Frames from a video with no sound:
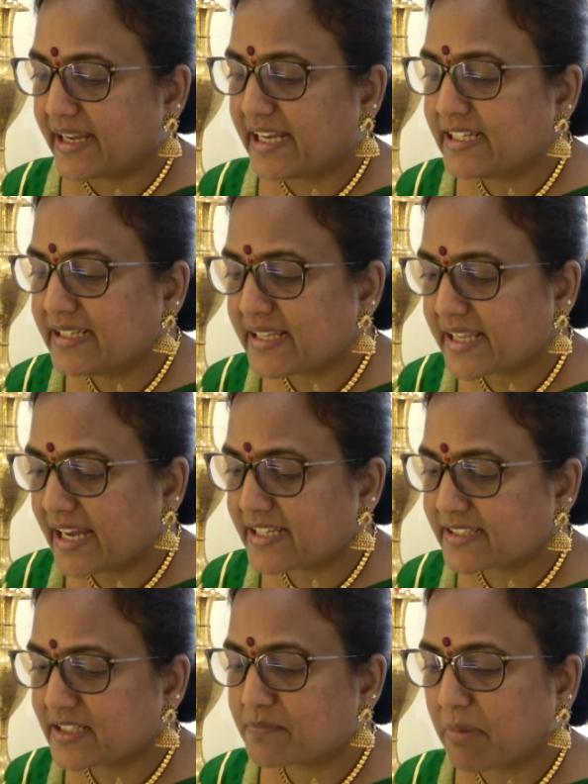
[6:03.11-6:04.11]

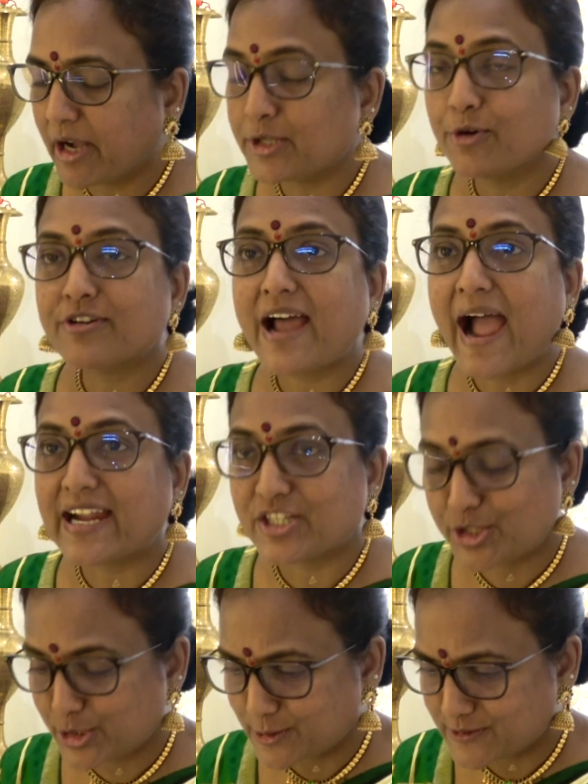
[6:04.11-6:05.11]
indicated by your
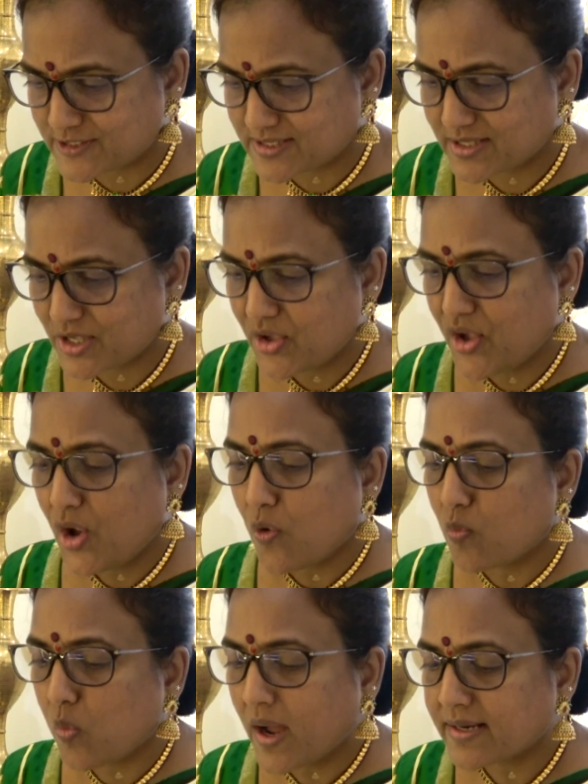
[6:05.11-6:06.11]
actions.
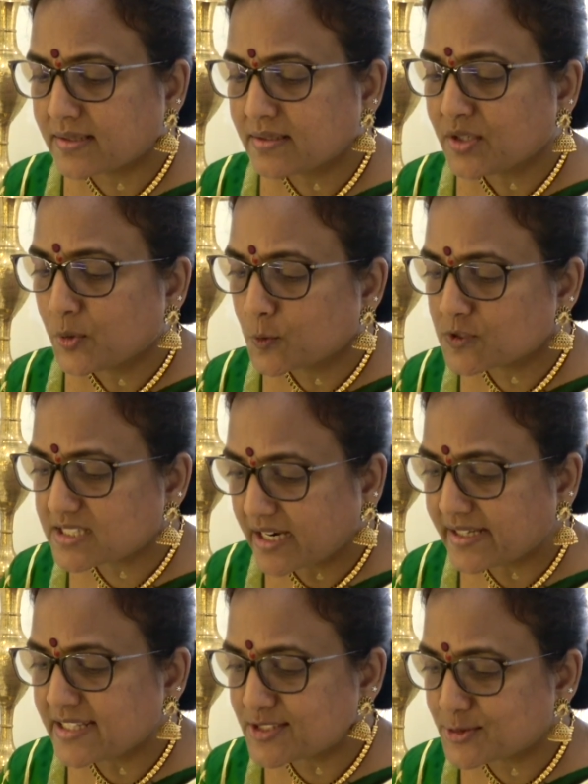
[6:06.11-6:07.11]
One who
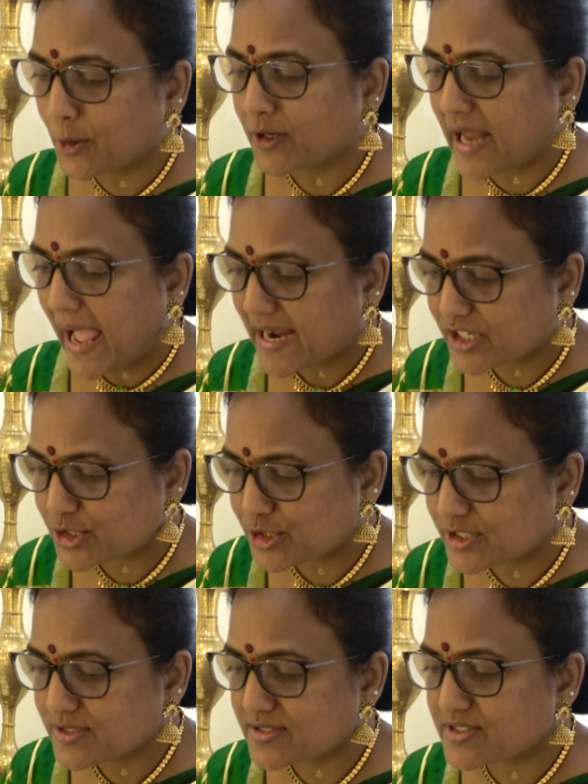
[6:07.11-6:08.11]
studies your
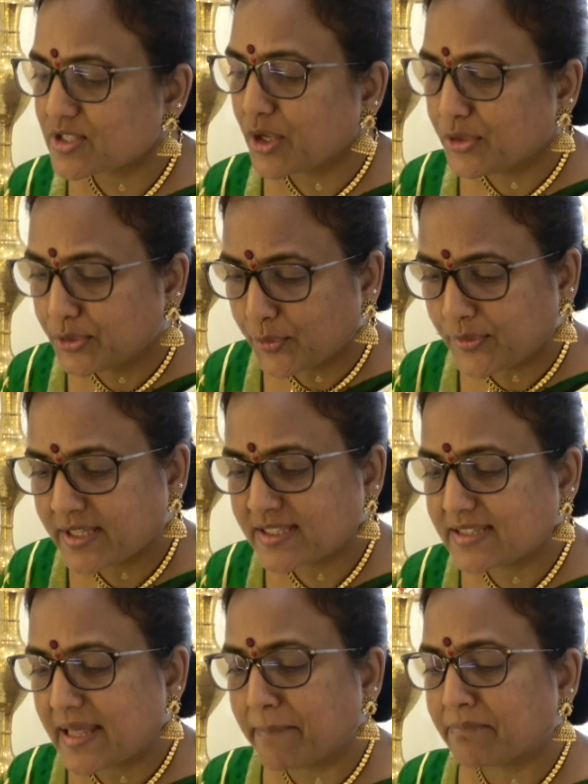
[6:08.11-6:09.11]
actions, knowing
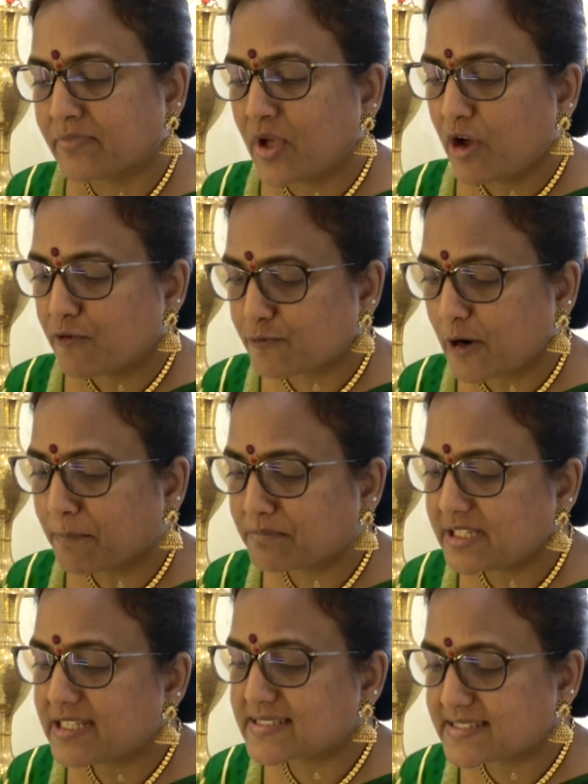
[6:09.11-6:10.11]
them from
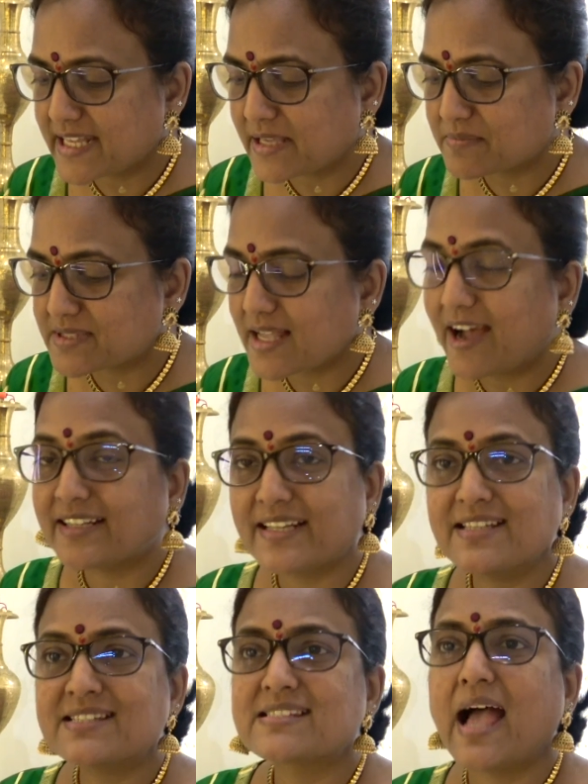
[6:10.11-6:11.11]
these names,
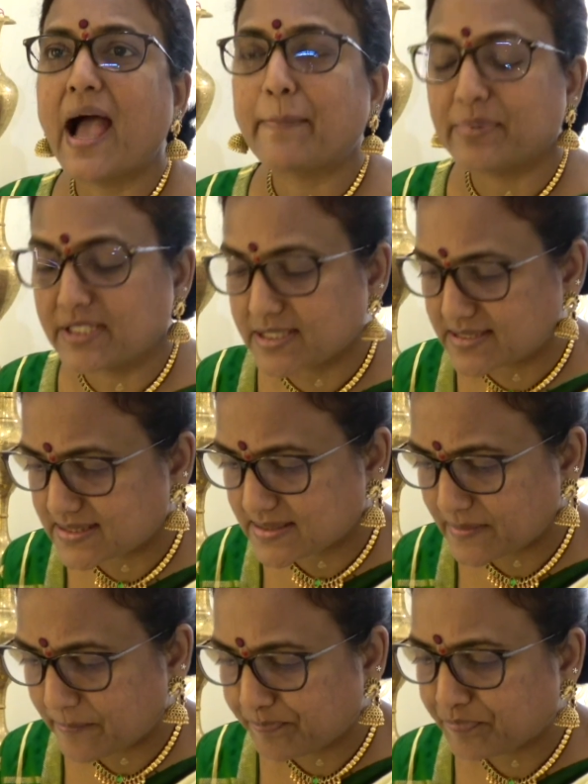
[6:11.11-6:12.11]
attains happiness.
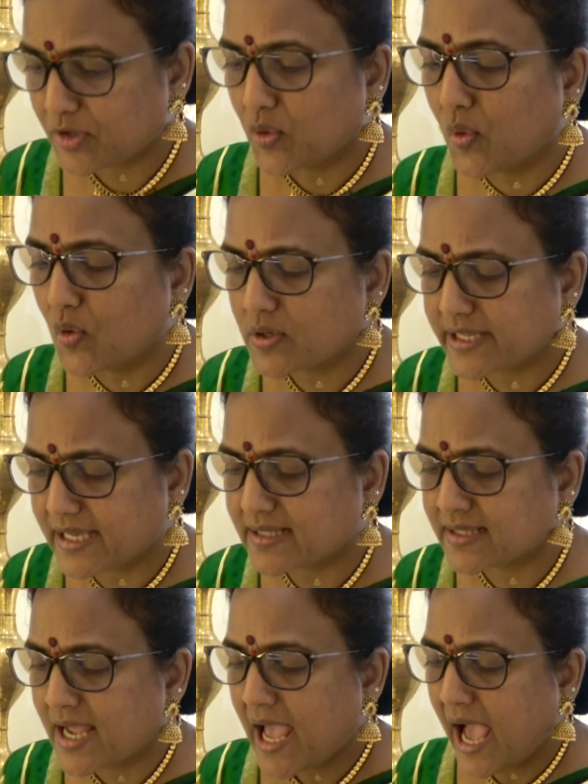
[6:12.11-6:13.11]
O
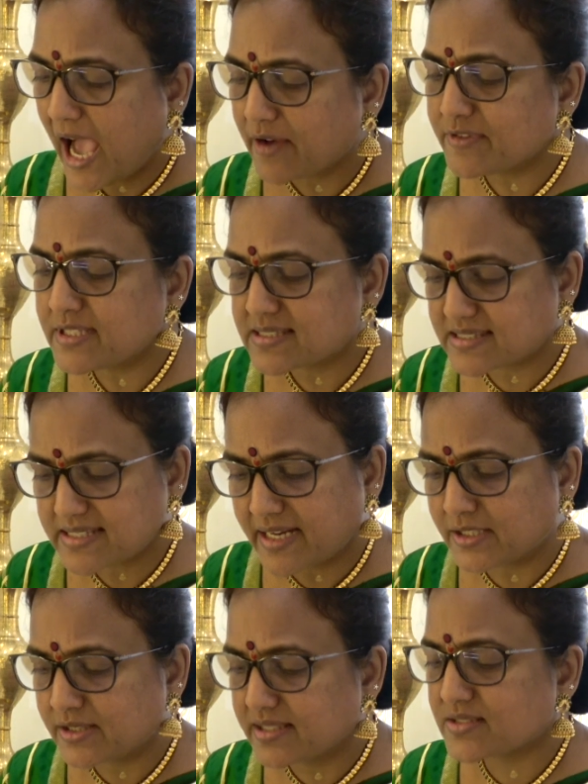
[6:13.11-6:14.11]
king, having
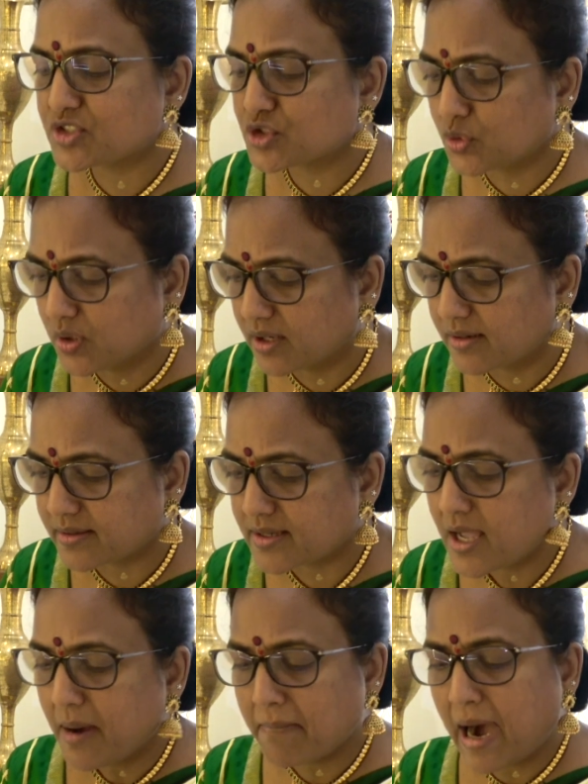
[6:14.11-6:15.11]
said this to her,
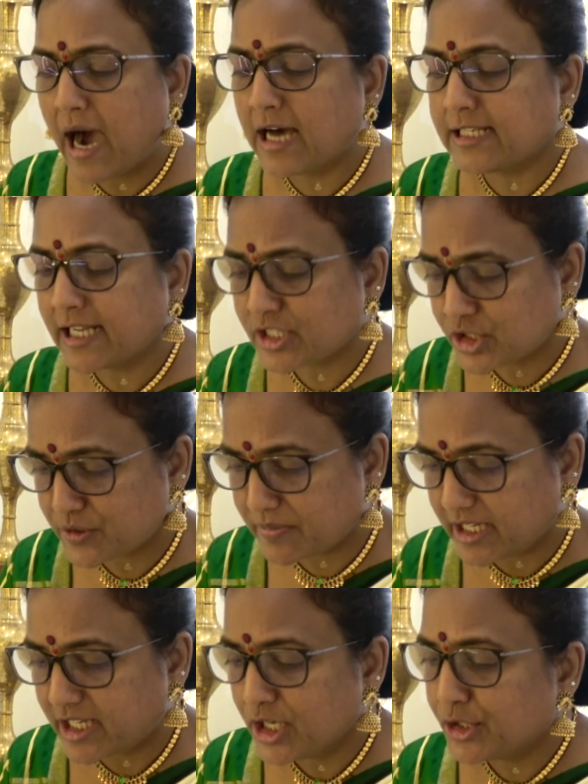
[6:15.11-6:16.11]

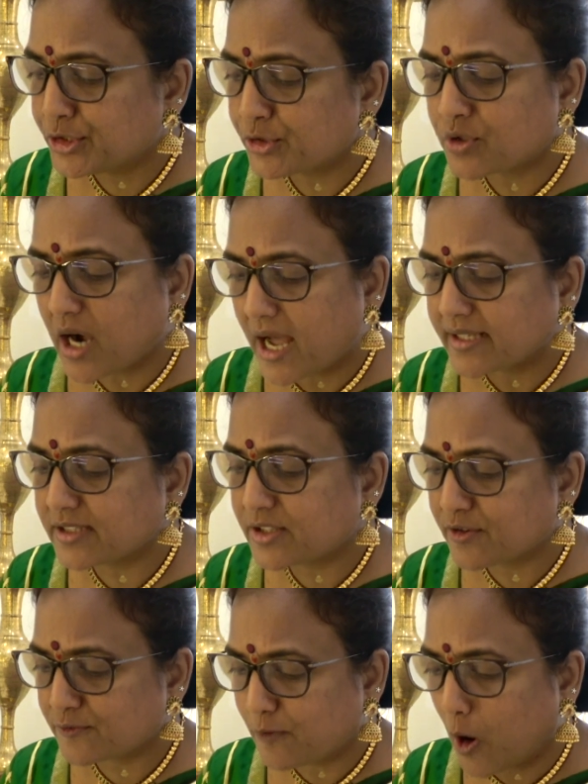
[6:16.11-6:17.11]
Mahalakshmi took
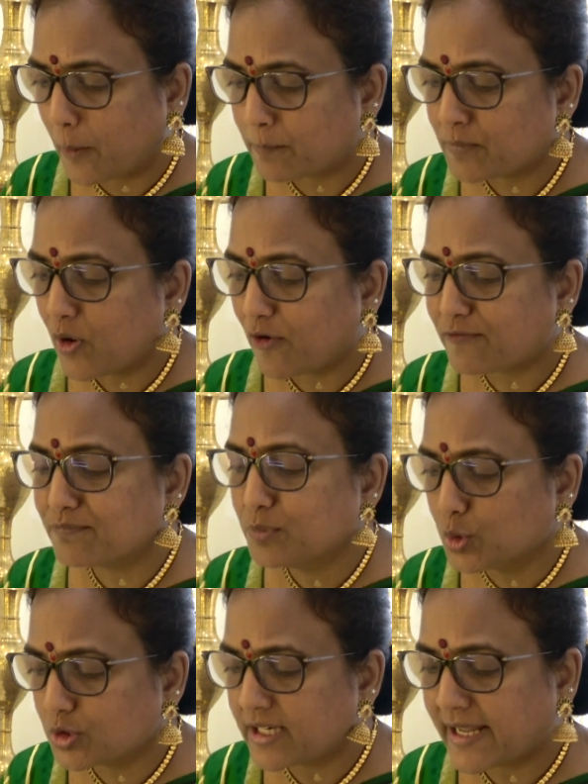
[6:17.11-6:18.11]
another form of
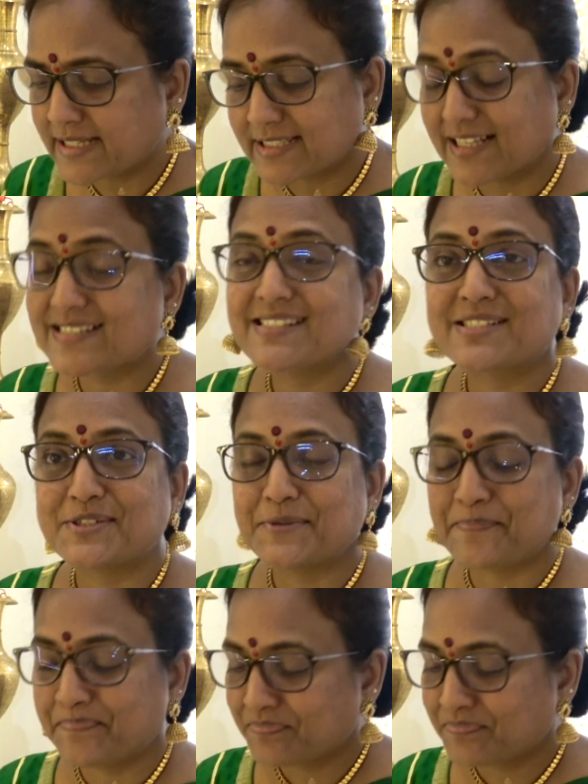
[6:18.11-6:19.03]
moonlight luster